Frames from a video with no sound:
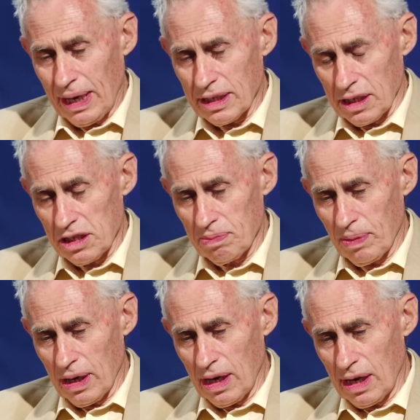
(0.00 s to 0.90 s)
matters
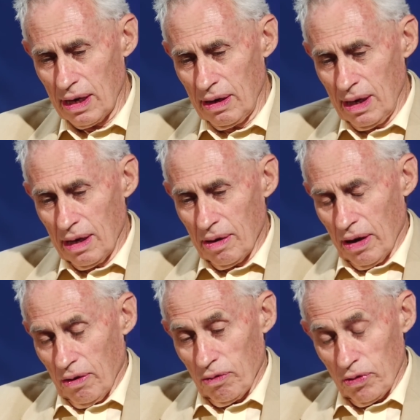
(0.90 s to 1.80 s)
uh,
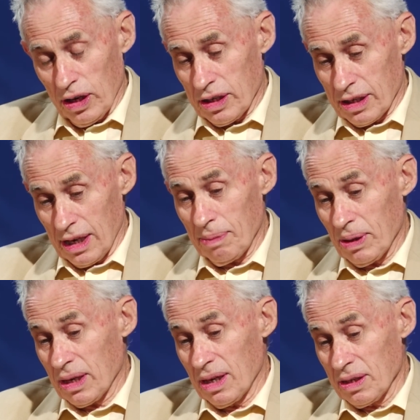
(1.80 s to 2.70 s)
firstly
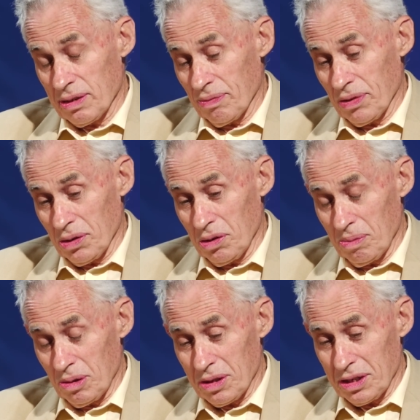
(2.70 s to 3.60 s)
because of the
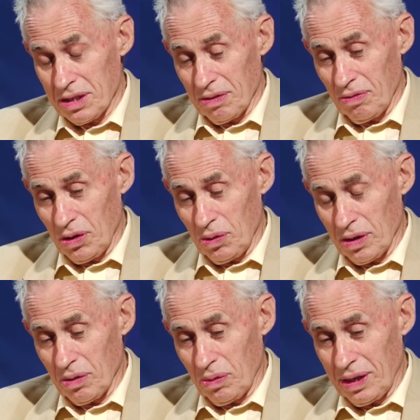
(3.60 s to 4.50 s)
normal Christian view
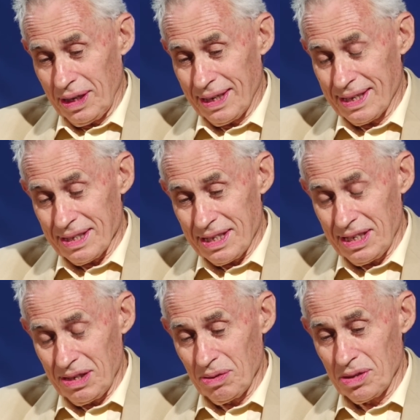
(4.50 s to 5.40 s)
that we
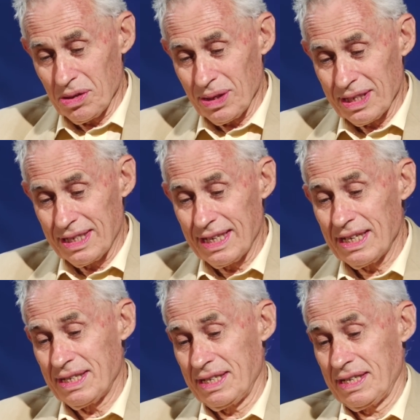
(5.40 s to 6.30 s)
continue to
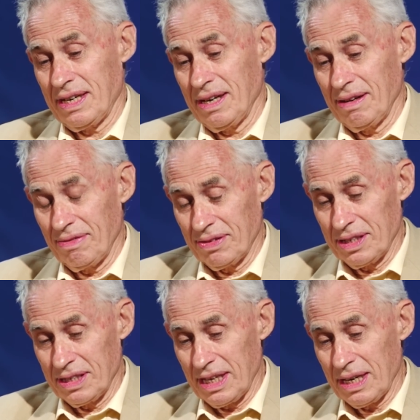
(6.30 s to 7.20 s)
exist
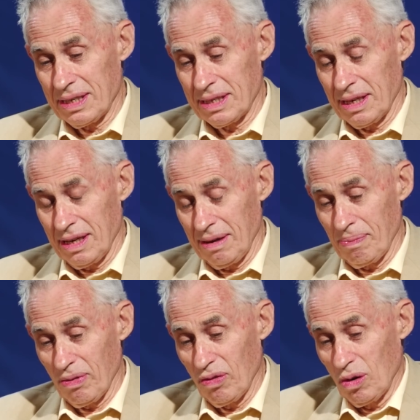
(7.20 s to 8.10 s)
after death uh,
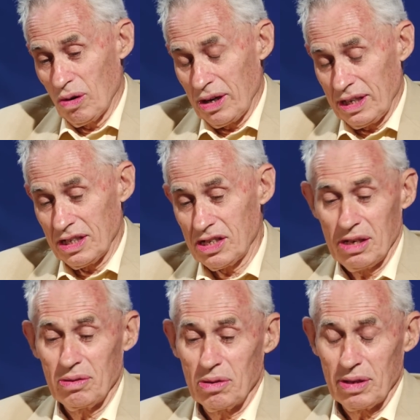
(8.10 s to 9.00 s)
before any
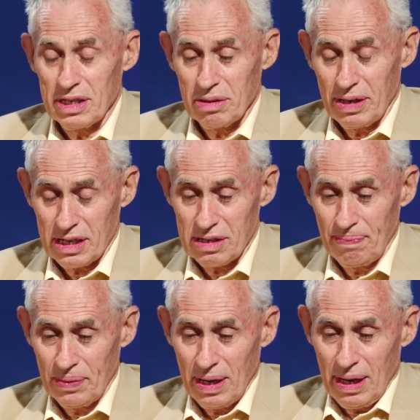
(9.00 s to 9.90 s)
general
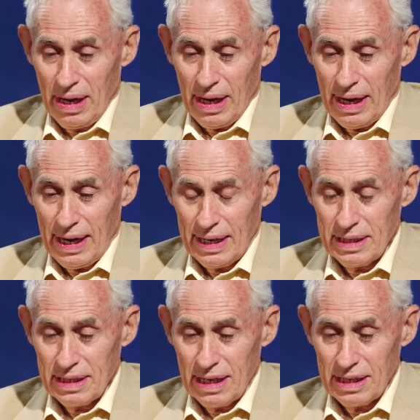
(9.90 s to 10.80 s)
resurrection,
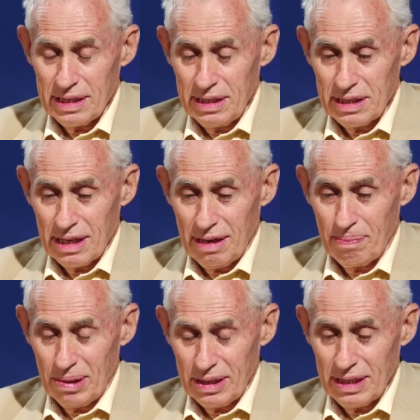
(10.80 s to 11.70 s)
and uh, since our
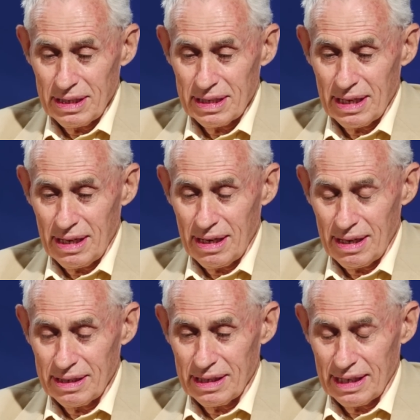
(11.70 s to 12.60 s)
bodies
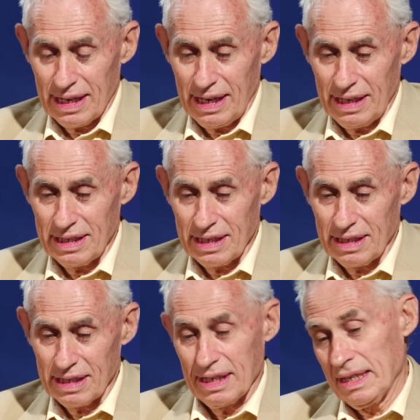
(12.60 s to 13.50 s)
are decayed
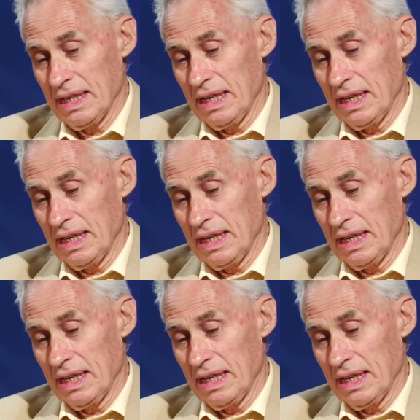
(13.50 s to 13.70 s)
and